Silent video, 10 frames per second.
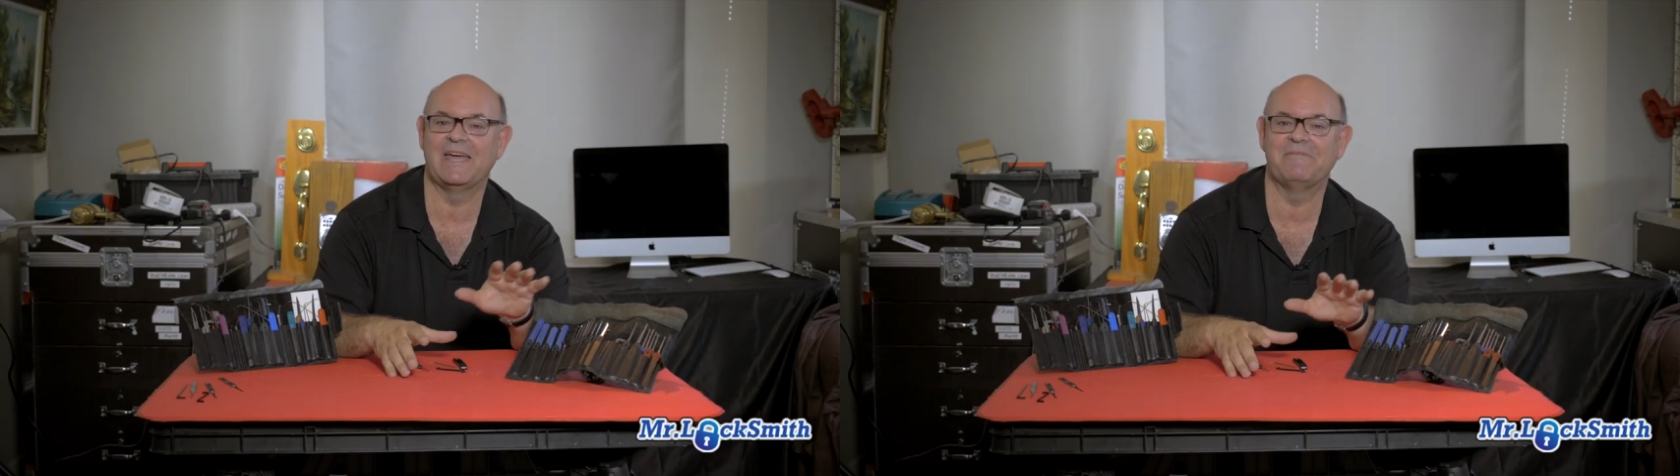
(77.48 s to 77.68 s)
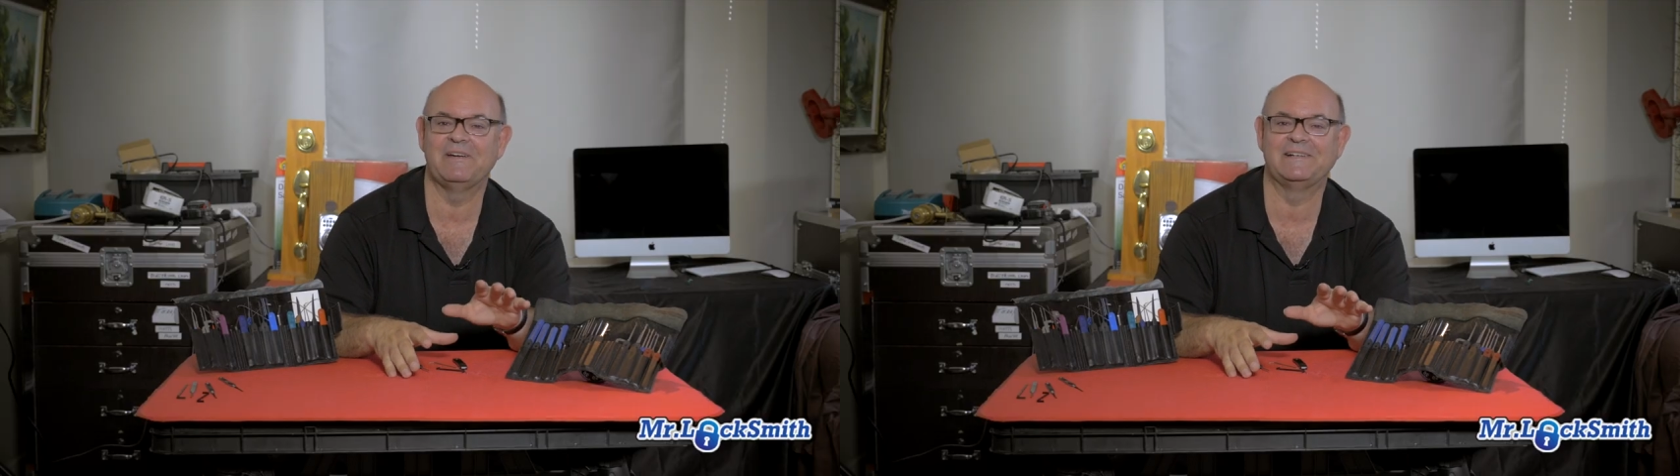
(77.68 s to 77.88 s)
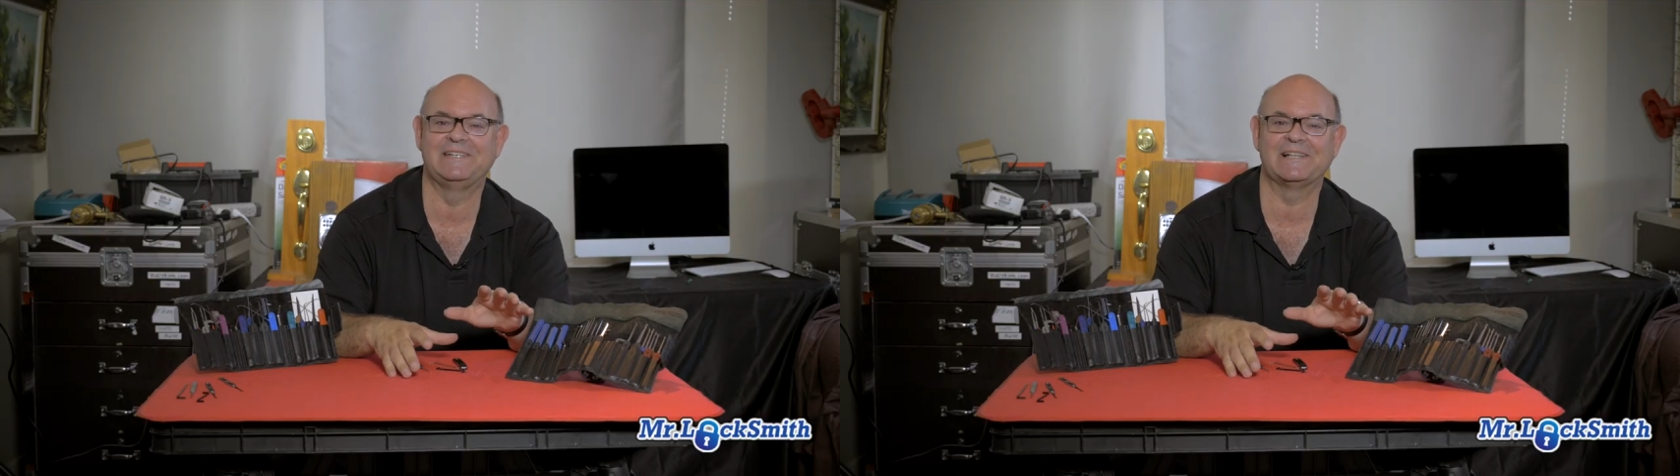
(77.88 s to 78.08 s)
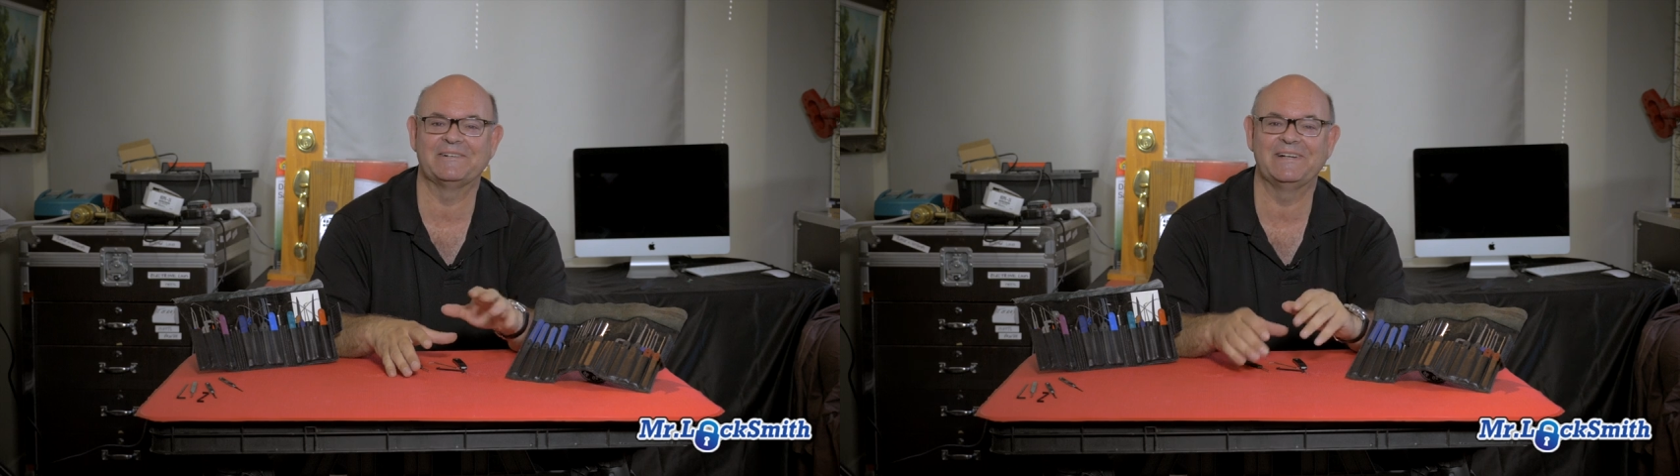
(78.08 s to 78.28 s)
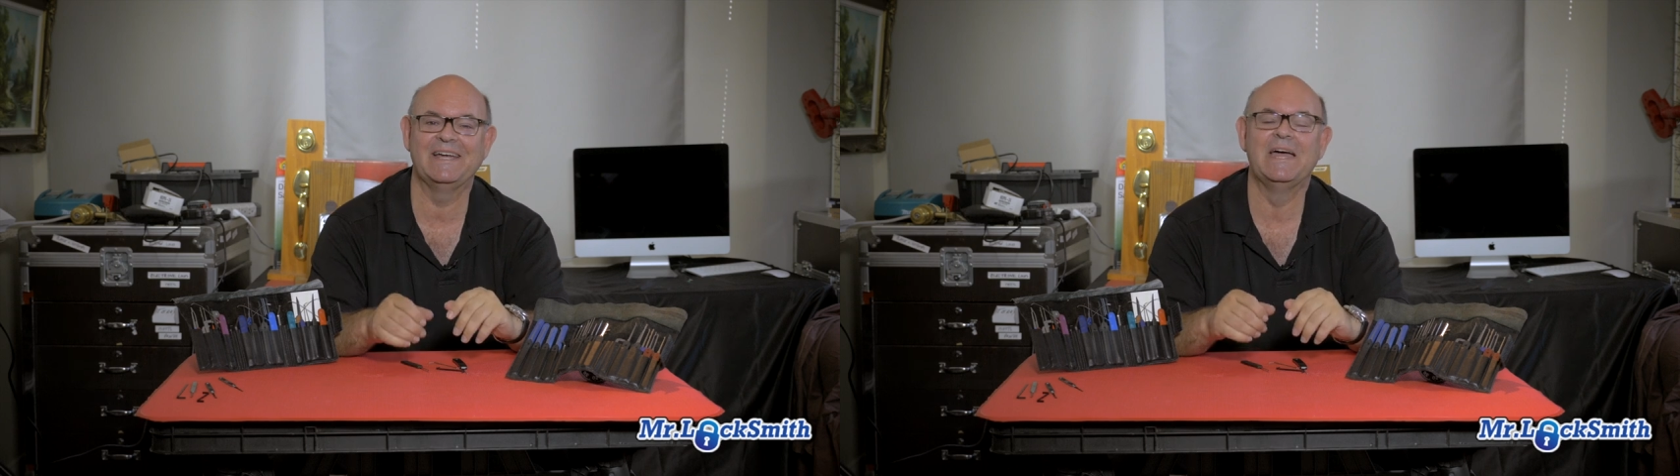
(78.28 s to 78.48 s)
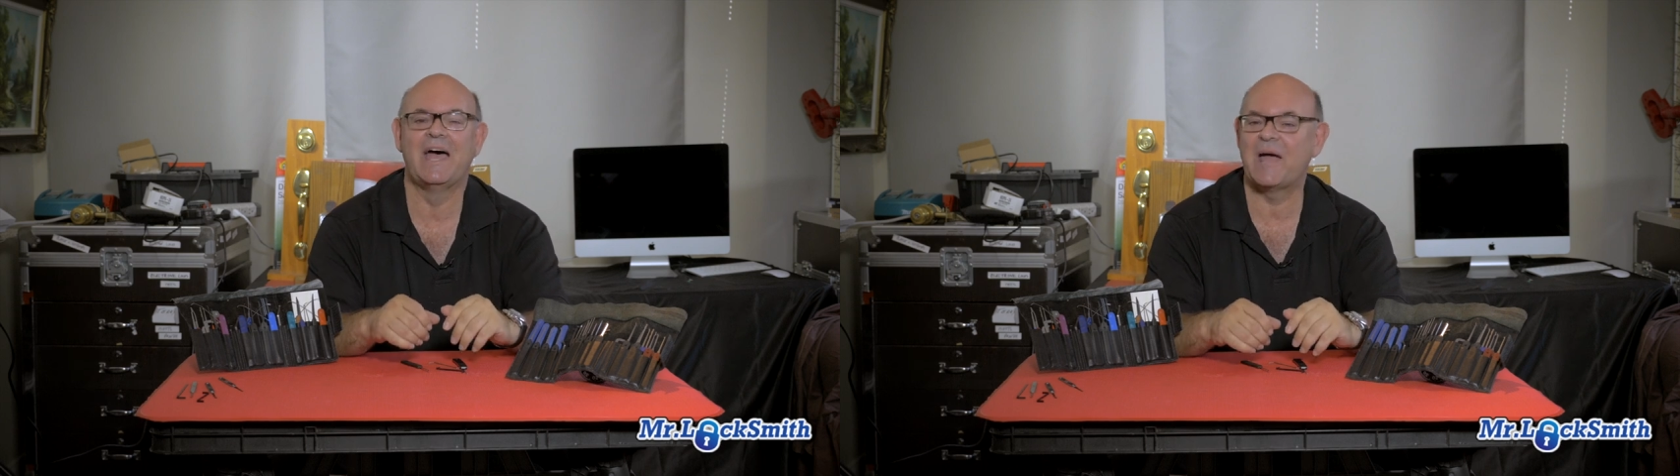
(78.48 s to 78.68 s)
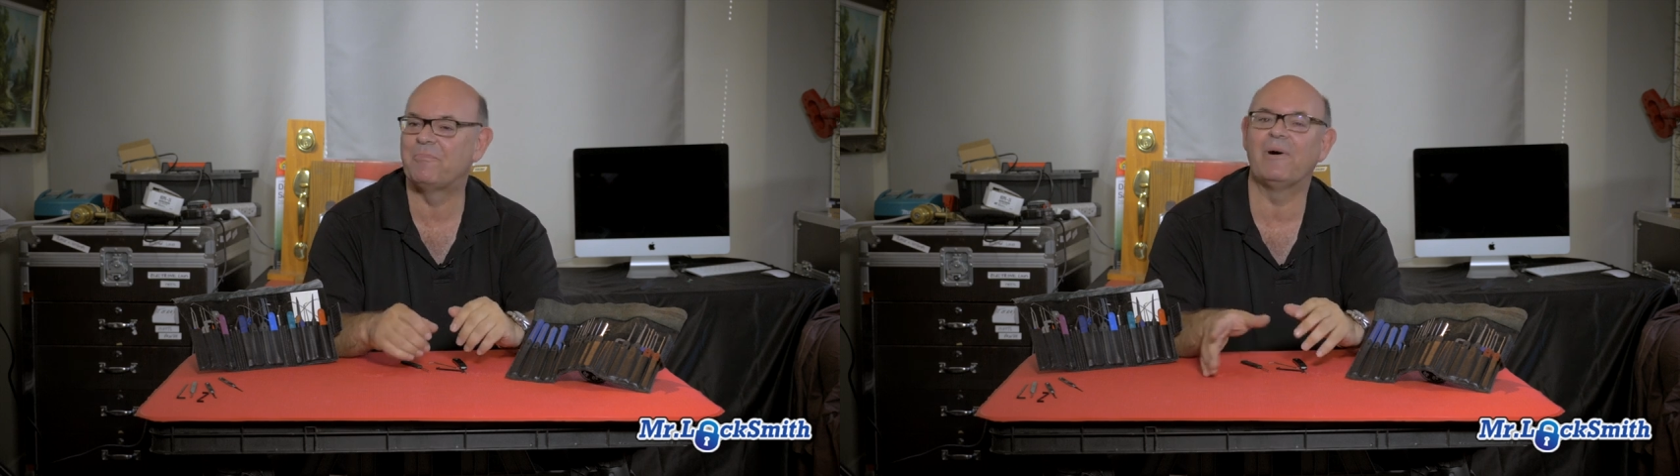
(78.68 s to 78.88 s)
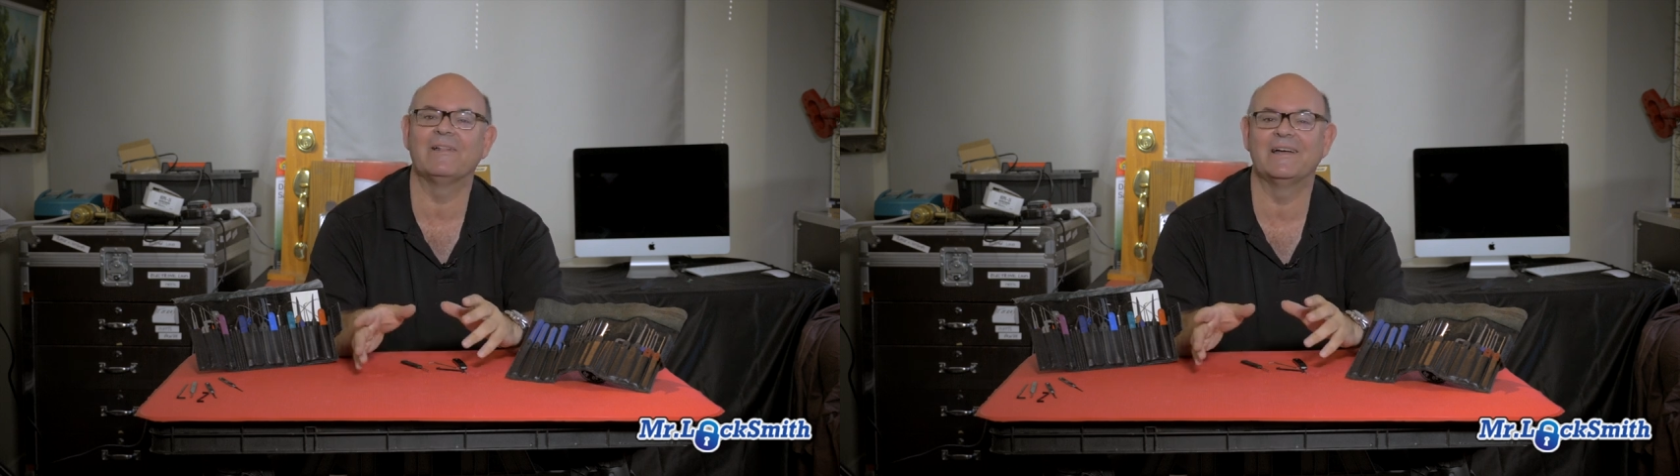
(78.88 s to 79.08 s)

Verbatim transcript: heavy artillery, I pull